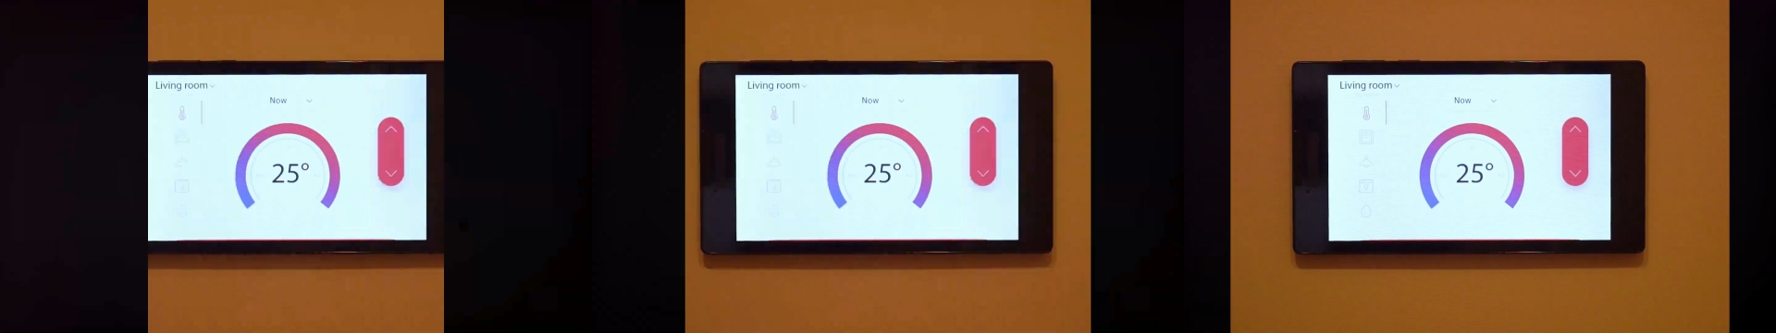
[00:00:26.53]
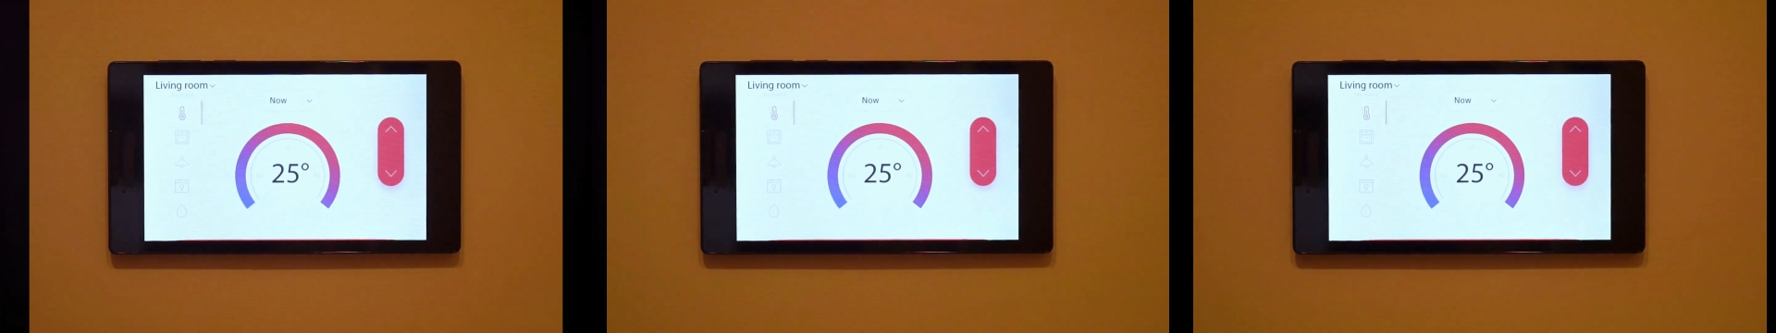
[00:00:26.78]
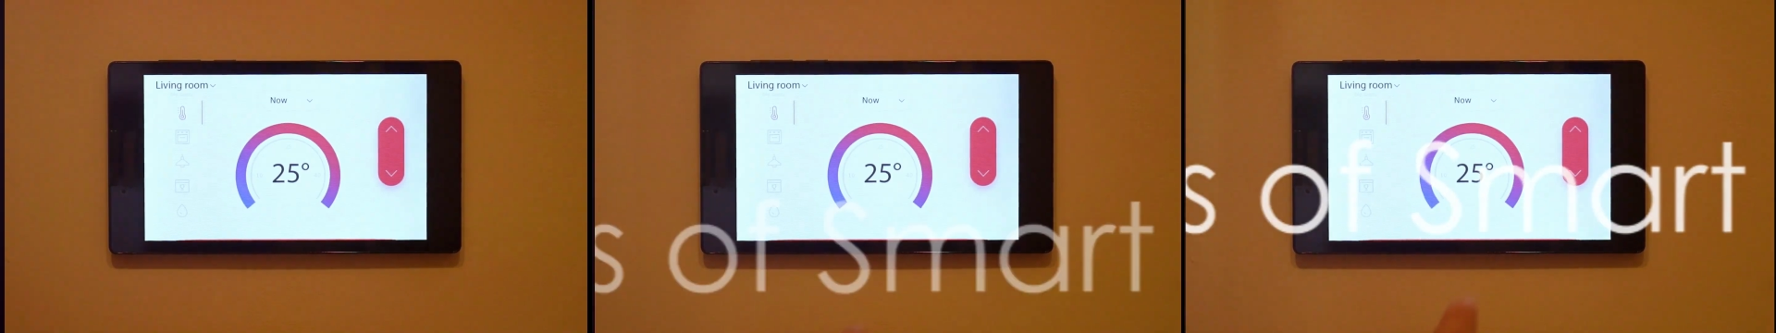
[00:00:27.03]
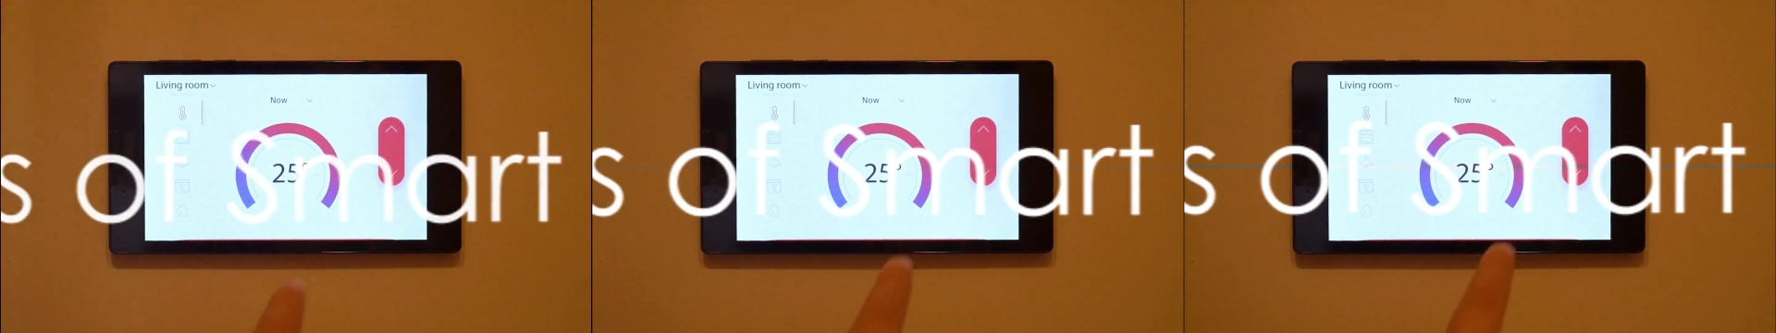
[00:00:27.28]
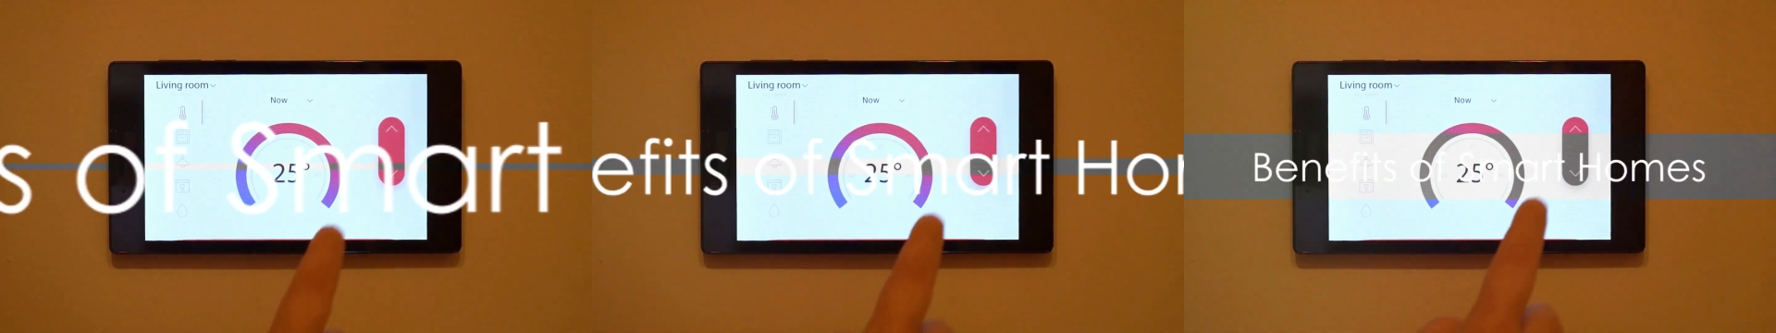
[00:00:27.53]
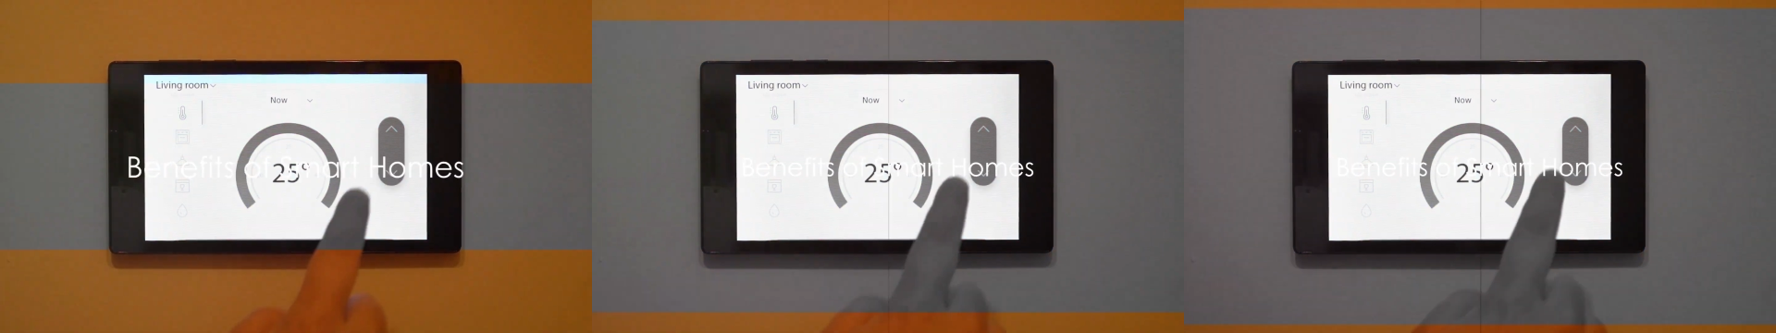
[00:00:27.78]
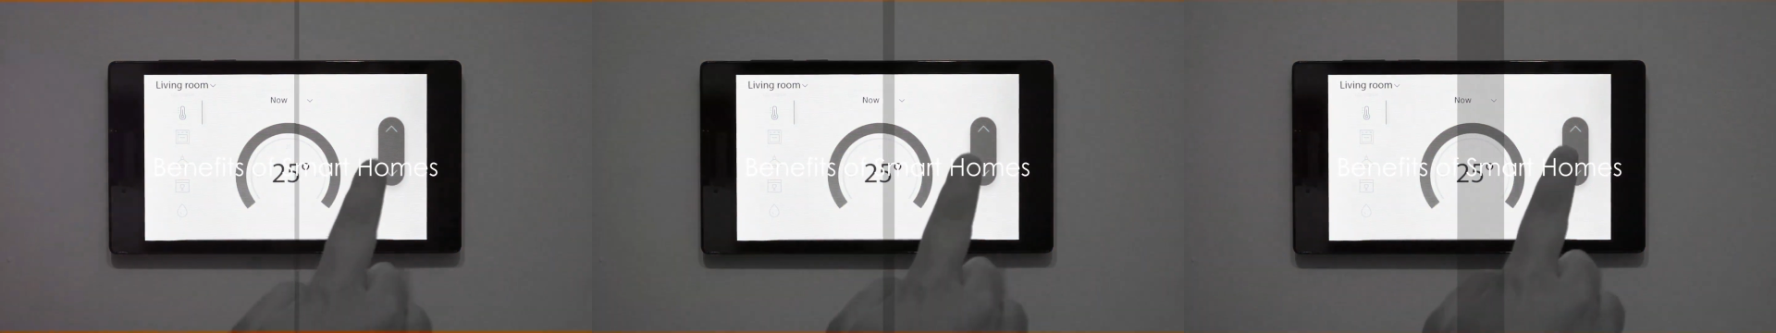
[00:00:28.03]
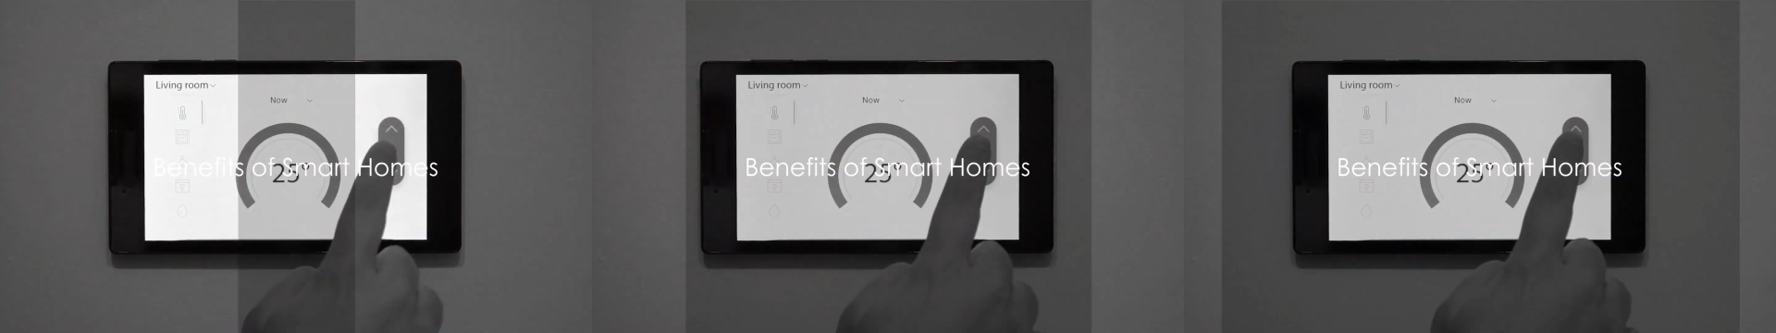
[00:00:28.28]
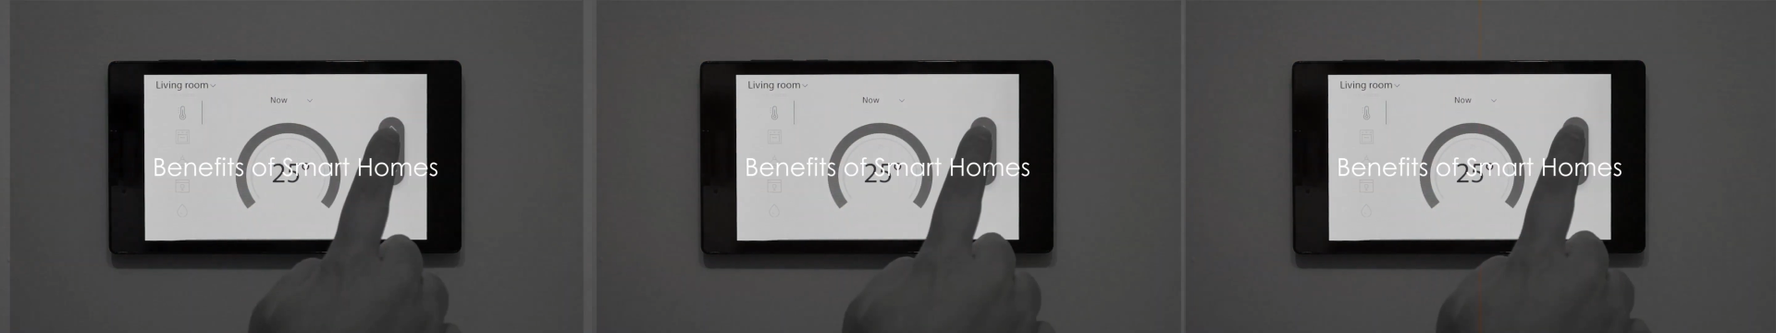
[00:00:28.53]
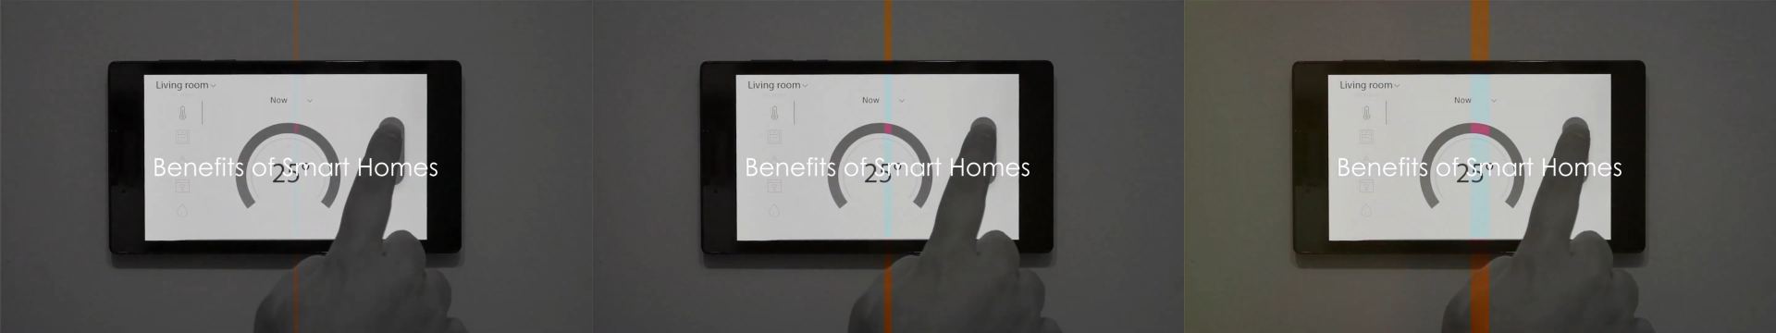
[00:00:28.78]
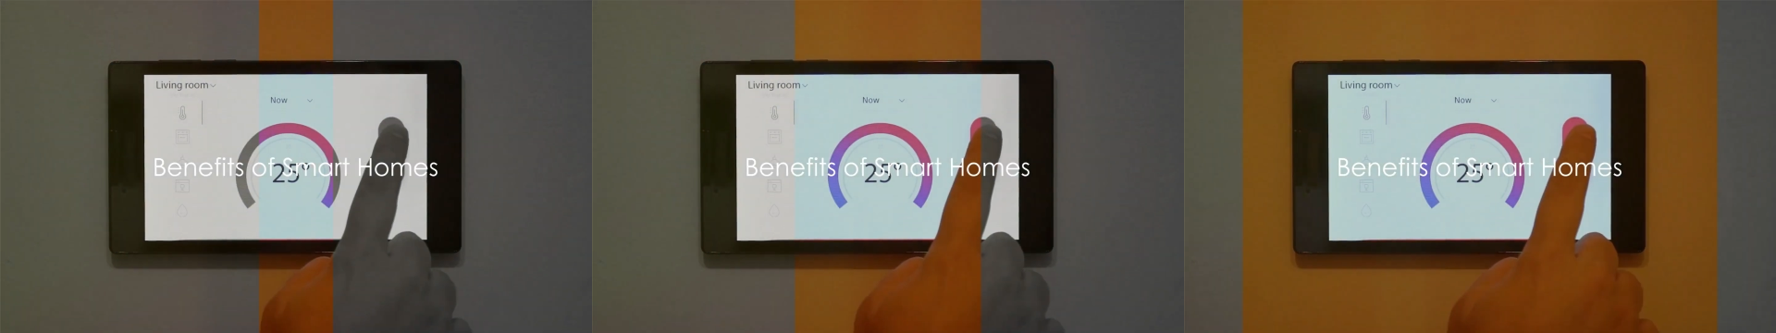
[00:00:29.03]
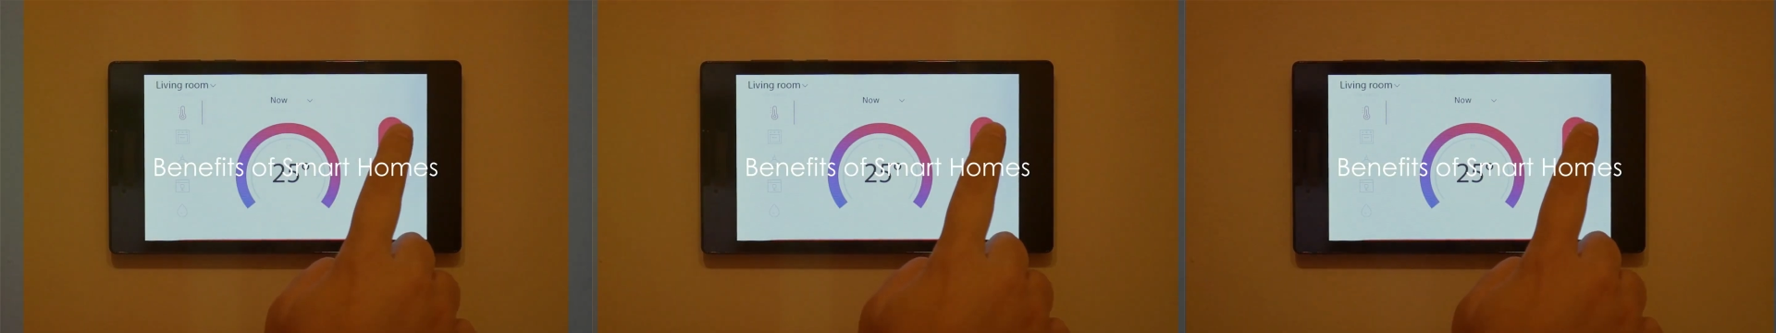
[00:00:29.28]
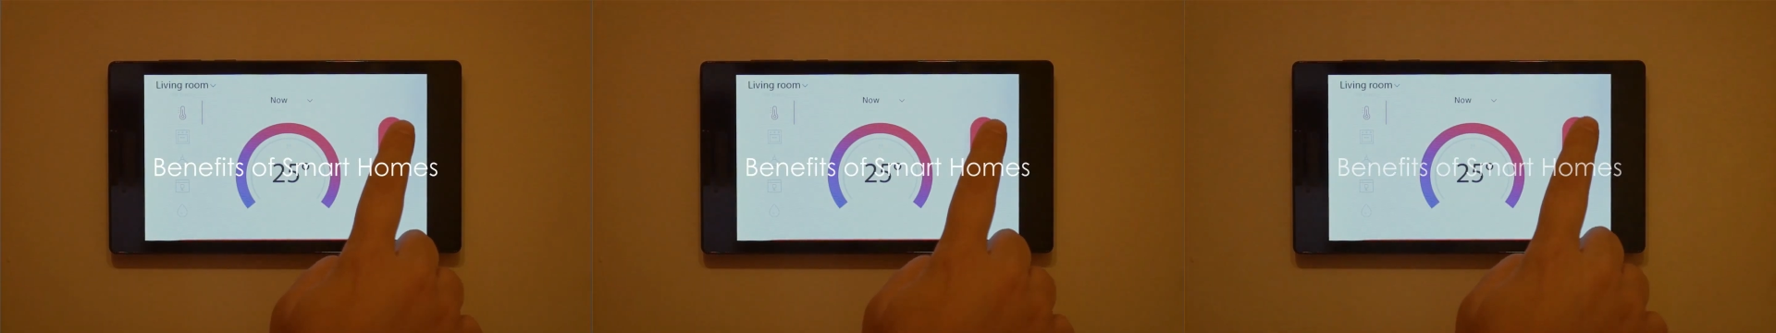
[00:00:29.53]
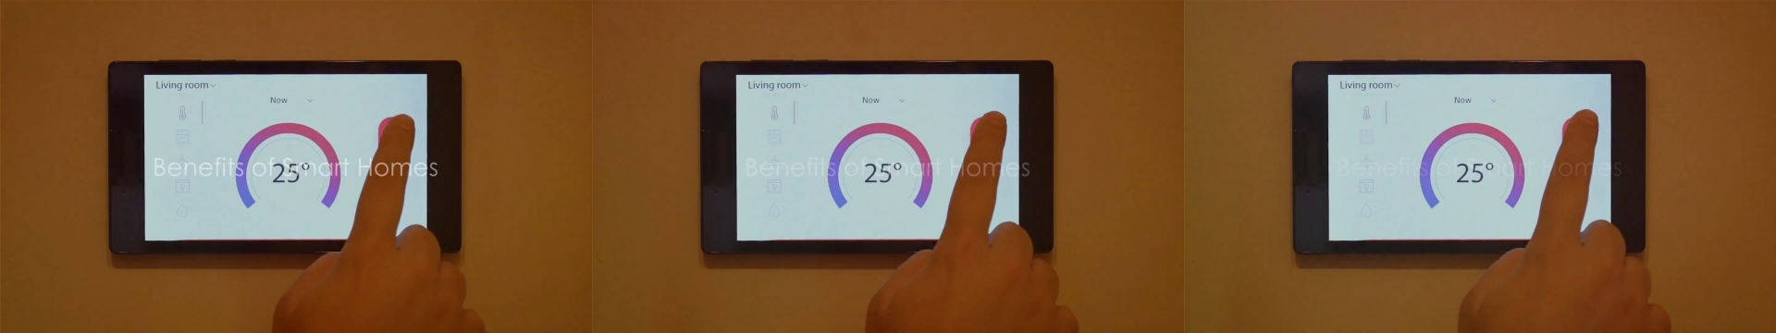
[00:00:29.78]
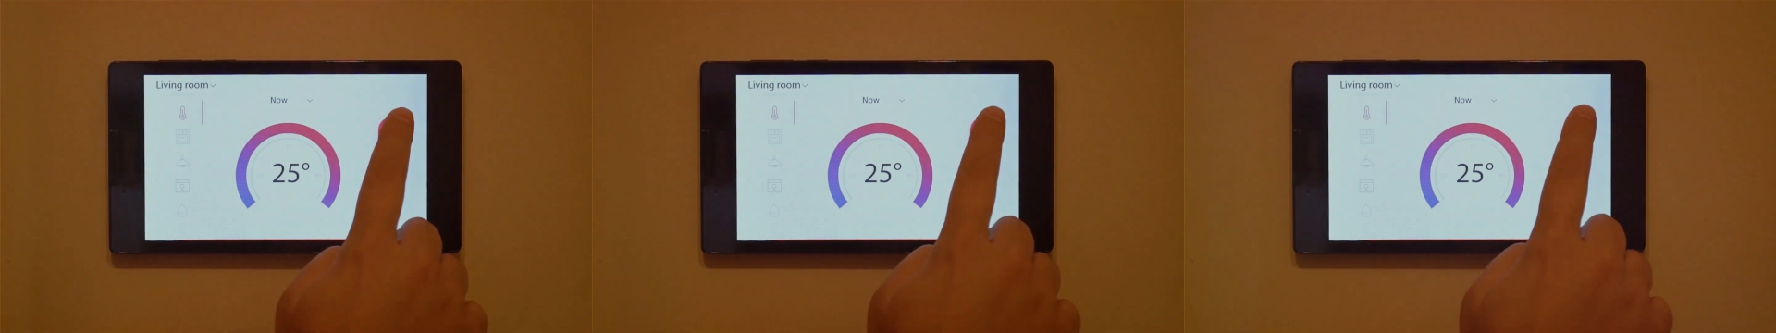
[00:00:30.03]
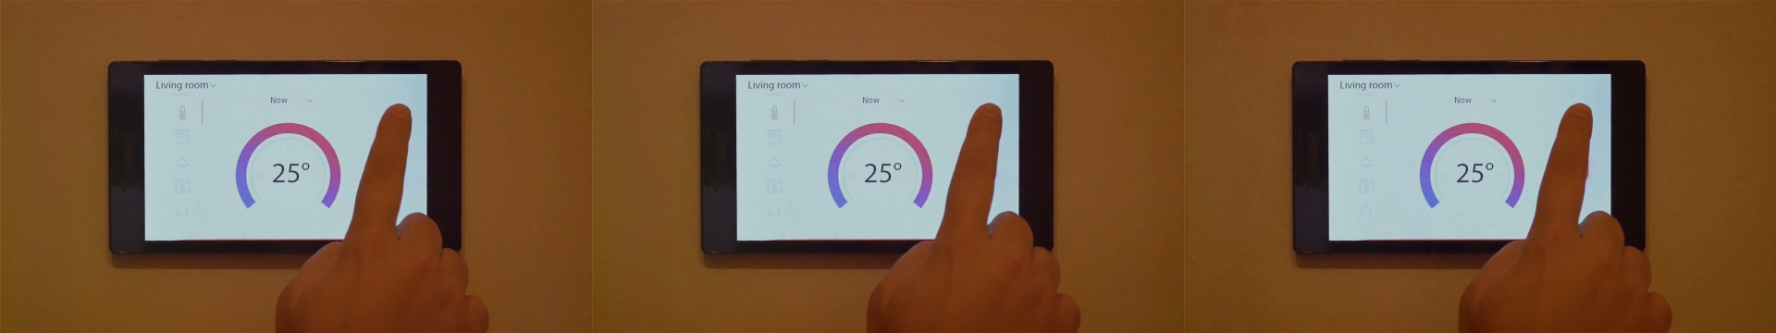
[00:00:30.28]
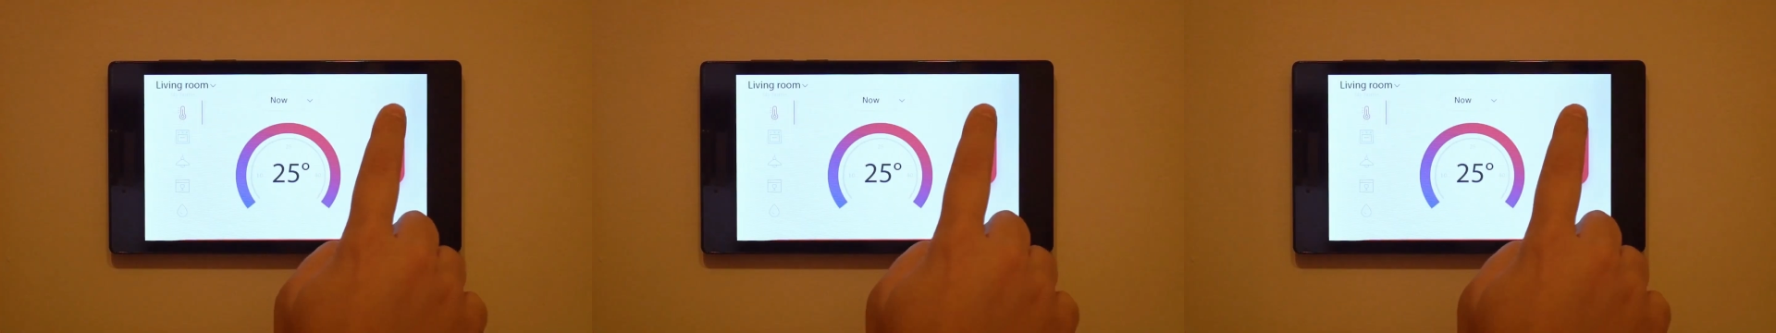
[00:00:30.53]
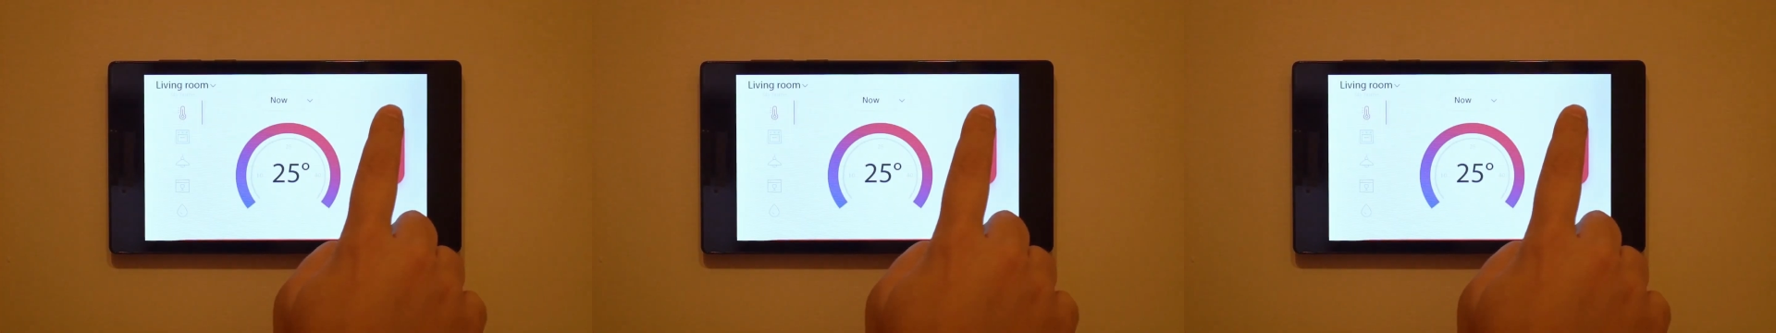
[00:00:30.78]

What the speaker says: Nobody's mouth can be seen.